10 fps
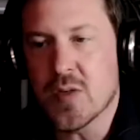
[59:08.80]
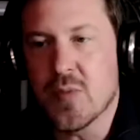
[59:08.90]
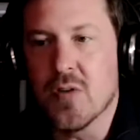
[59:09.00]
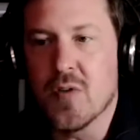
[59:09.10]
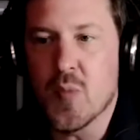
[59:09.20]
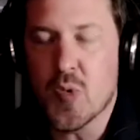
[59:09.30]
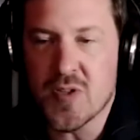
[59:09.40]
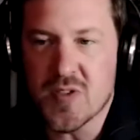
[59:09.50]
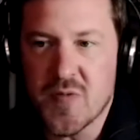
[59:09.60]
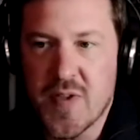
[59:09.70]
about the
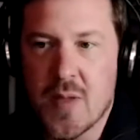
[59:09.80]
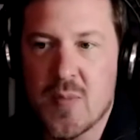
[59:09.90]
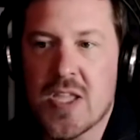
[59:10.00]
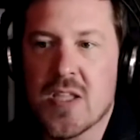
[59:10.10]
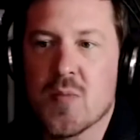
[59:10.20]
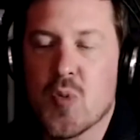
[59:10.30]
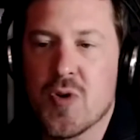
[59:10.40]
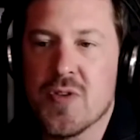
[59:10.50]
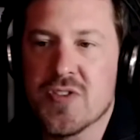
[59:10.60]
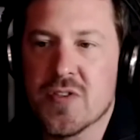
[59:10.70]
importance of family and the
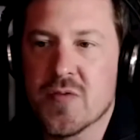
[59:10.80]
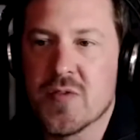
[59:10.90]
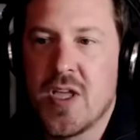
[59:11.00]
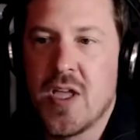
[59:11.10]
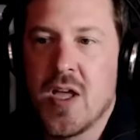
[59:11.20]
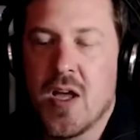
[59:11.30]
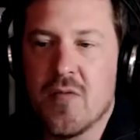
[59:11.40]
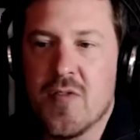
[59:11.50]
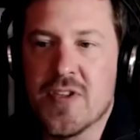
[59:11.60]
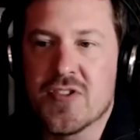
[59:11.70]
importance of
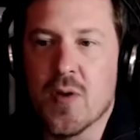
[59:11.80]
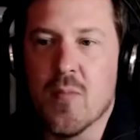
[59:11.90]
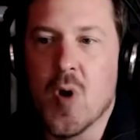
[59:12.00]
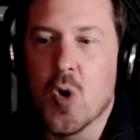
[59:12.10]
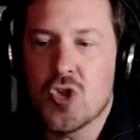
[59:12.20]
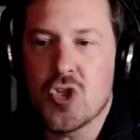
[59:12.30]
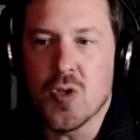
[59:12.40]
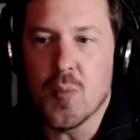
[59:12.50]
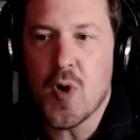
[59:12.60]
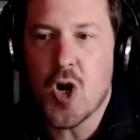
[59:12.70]
this
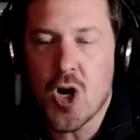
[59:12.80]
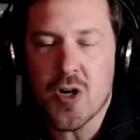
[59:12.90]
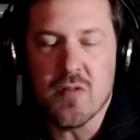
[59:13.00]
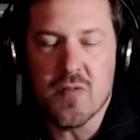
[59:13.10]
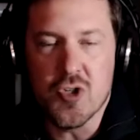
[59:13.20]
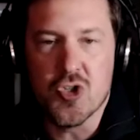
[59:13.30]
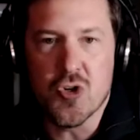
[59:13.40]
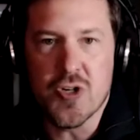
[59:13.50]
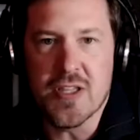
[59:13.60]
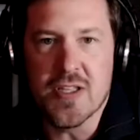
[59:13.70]
emotional part of the
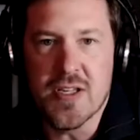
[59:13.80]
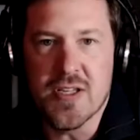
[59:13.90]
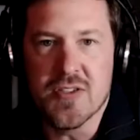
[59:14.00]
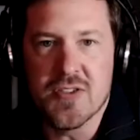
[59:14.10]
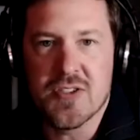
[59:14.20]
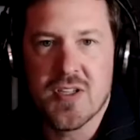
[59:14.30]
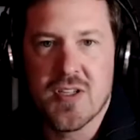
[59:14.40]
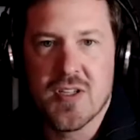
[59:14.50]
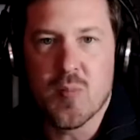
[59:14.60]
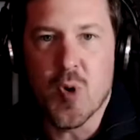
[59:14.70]
journey that is
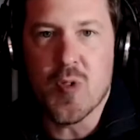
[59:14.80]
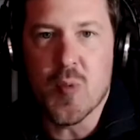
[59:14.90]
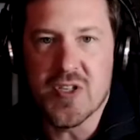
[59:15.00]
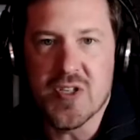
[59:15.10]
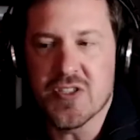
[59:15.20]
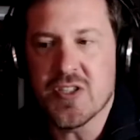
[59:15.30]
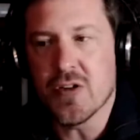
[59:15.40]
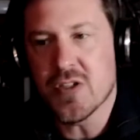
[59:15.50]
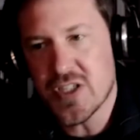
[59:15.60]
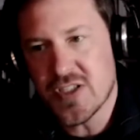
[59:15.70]
both the business and
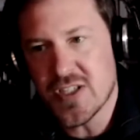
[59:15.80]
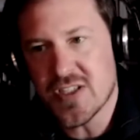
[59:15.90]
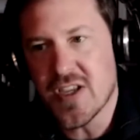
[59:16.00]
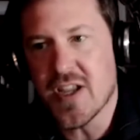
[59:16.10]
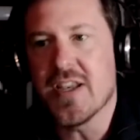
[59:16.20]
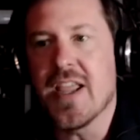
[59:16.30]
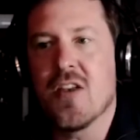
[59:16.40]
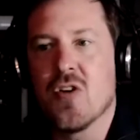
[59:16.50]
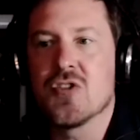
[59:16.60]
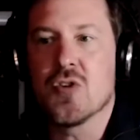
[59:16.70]
artistic side,
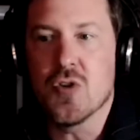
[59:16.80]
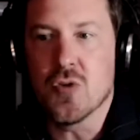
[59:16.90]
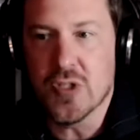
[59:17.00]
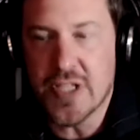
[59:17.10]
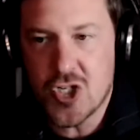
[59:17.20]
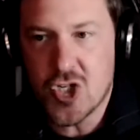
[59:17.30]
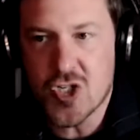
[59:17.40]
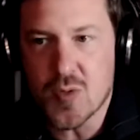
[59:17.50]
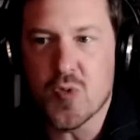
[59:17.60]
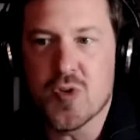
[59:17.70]
and also your
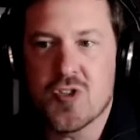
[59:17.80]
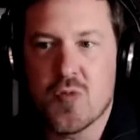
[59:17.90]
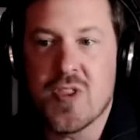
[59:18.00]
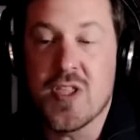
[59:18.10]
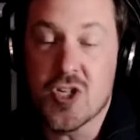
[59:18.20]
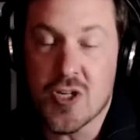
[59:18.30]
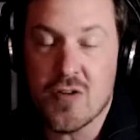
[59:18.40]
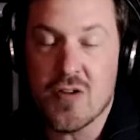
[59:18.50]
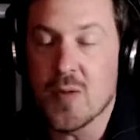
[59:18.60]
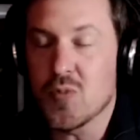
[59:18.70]
relationship with each
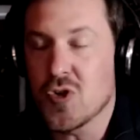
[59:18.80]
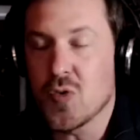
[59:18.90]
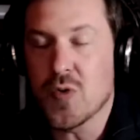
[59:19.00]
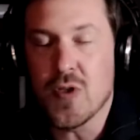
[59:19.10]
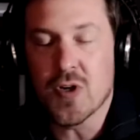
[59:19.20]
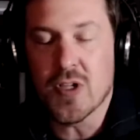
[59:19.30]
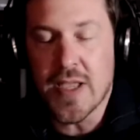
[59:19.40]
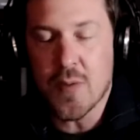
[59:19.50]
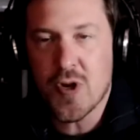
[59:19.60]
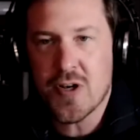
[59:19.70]
other, and I'm sure with your
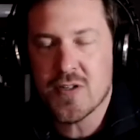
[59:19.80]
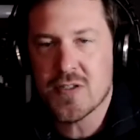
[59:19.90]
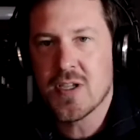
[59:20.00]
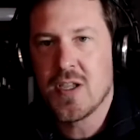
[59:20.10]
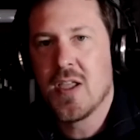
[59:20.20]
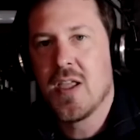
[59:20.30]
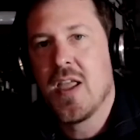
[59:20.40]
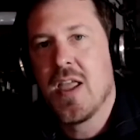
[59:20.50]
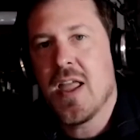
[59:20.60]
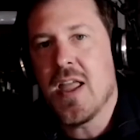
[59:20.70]
collaborators.
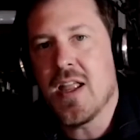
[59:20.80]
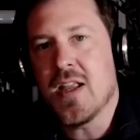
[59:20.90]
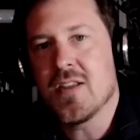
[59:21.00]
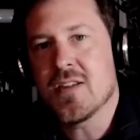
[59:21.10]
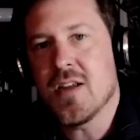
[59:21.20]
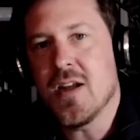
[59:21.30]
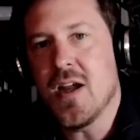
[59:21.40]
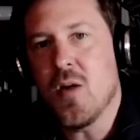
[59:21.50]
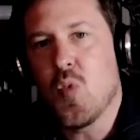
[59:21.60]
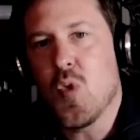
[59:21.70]
And
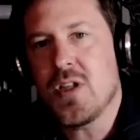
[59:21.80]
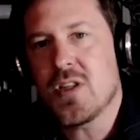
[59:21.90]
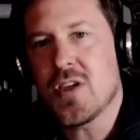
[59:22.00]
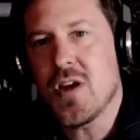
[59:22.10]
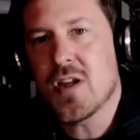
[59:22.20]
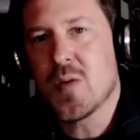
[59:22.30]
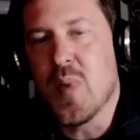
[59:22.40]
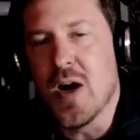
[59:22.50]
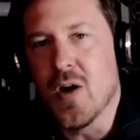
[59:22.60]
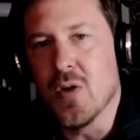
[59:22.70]
I want to talk
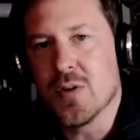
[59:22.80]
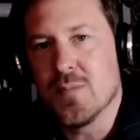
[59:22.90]
about